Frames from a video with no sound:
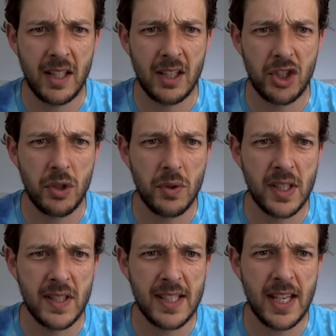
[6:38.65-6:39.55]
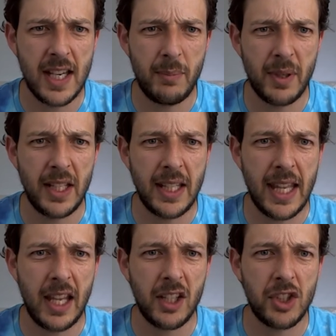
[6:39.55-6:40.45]
He can choose his side, but he
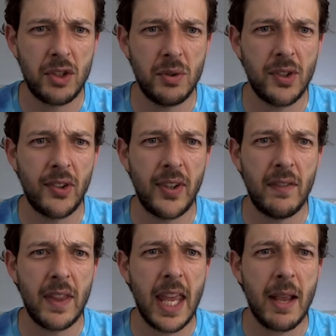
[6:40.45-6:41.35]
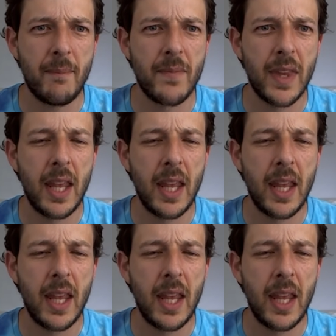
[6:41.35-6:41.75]
can't choose to save the game.